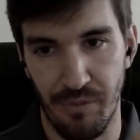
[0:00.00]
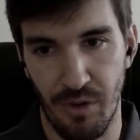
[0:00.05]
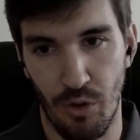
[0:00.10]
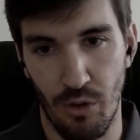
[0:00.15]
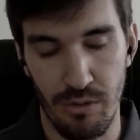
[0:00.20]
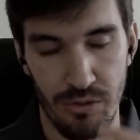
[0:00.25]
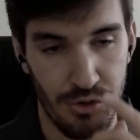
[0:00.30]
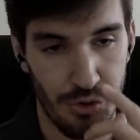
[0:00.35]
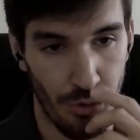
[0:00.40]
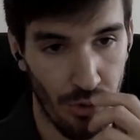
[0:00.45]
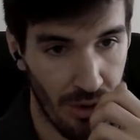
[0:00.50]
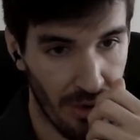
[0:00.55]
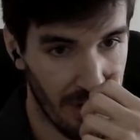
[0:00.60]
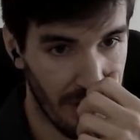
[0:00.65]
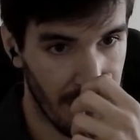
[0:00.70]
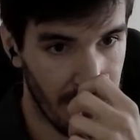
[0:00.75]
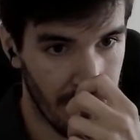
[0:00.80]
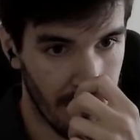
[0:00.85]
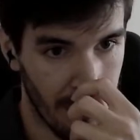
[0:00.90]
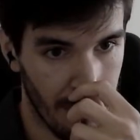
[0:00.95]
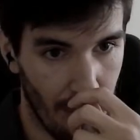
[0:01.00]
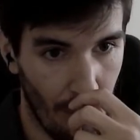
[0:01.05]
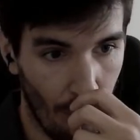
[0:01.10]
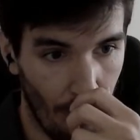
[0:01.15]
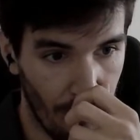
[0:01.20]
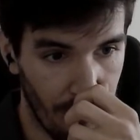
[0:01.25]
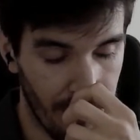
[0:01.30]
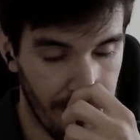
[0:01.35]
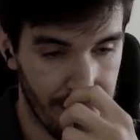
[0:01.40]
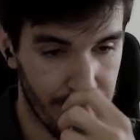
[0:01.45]
controlling
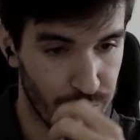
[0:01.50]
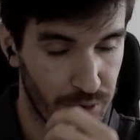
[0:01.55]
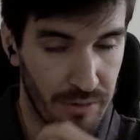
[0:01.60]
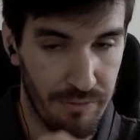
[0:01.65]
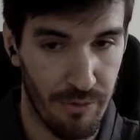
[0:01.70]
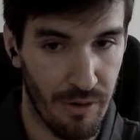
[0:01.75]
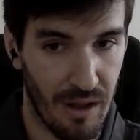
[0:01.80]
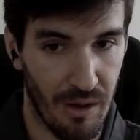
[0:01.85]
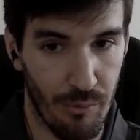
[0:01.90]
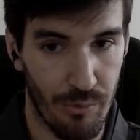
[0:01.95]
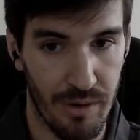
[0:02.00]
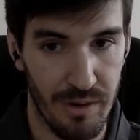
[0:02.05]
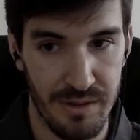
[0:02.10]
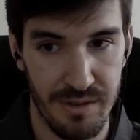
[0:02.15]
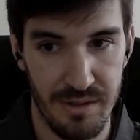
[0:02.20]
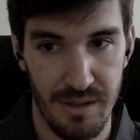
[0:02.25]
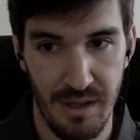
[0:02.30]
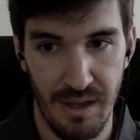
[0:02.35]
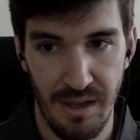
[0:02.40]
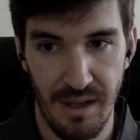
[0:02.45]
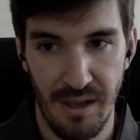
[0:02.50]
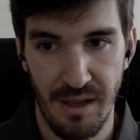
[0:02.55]
24 hours